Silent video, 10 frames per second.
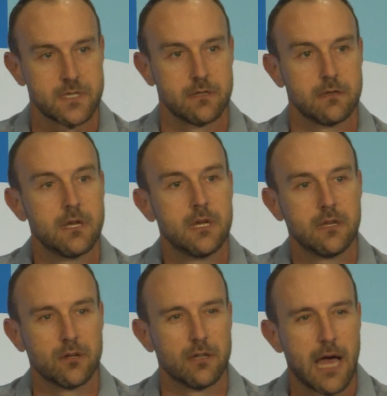in,
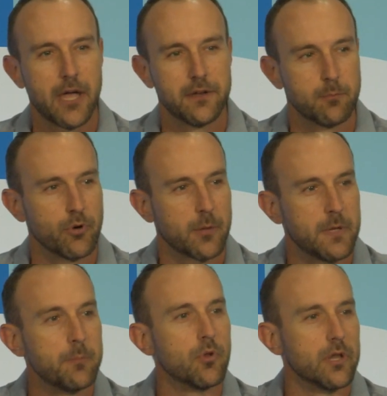it'll allow you to bring
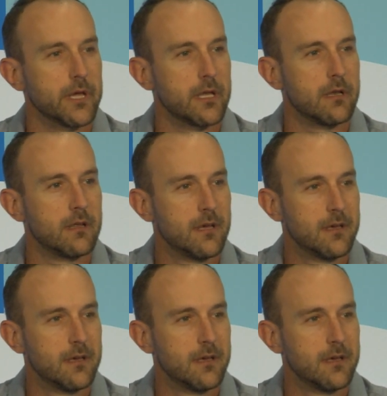people in,